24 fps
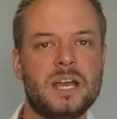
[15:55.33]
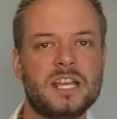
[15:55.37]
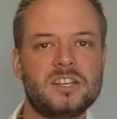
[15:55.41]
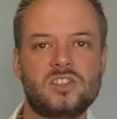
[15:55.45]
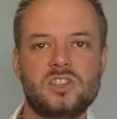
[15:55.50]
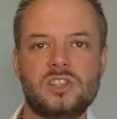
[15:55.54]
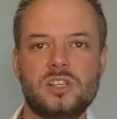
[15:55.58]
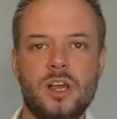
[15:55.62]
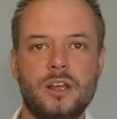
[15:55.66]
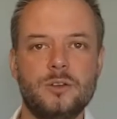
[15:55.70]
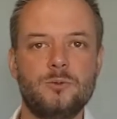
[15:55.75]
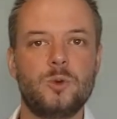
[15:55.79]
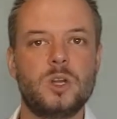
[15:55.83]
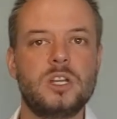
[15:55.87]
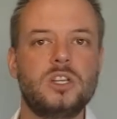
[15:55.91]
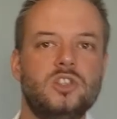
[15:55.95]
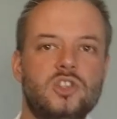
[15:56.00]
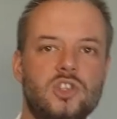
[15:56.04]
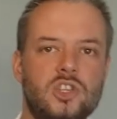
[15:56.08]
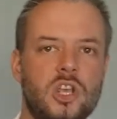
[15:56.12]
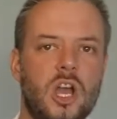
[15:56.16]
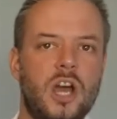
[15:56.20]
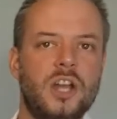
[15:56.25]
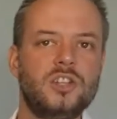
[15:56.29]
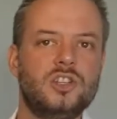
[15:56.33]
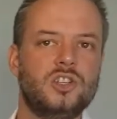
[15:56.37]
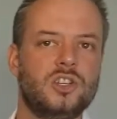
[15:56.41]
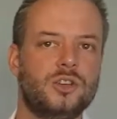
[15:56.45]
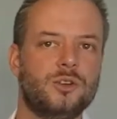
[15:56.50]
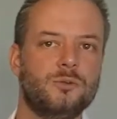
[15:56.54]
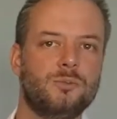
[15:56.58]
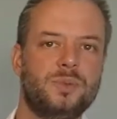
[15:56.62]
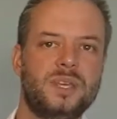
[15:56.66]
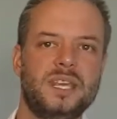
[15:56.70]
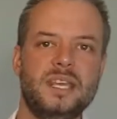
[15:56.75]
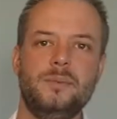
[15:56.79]
my son would judge
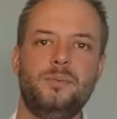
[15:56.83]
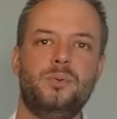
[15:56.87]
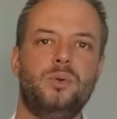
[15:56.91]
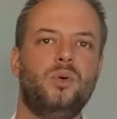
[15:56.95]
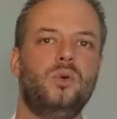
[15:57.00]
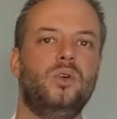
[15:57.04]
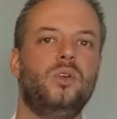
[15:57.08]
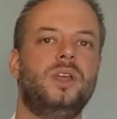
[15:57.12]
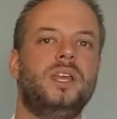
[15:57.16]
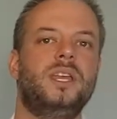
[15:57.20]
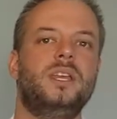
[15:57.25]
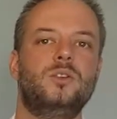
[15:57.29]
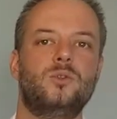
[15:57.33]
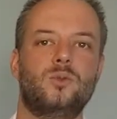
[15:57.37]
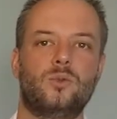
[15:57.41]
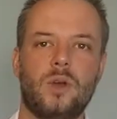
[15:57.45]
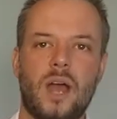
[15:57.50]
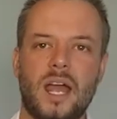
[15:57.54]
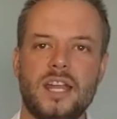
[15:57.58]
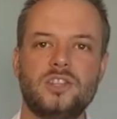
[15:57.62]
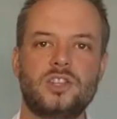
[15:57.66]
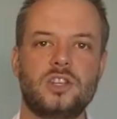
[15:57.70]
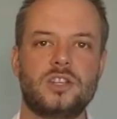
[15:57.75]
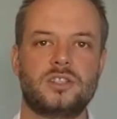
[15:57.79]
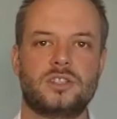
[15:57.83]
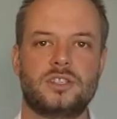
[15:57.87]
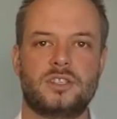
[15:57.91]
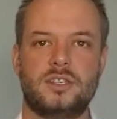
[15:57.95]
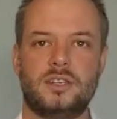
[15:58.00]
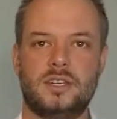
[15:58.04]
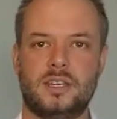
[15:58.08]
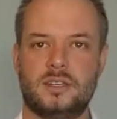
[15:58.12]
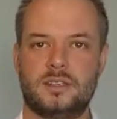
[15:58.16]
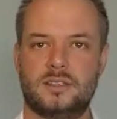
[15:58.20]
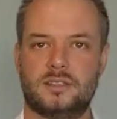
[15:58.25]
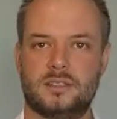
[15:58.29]
your people in
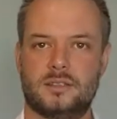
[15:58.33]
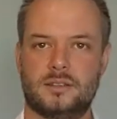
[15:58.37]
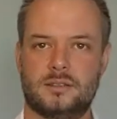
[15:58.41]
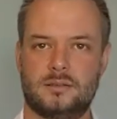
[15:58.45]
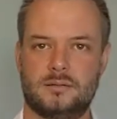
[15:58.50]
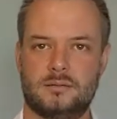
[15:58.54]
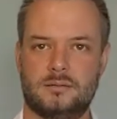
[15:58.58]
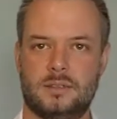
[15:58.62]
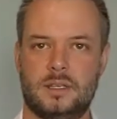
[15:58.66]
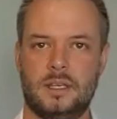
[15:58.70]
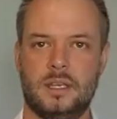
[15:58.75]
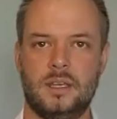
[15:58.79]
righteousness.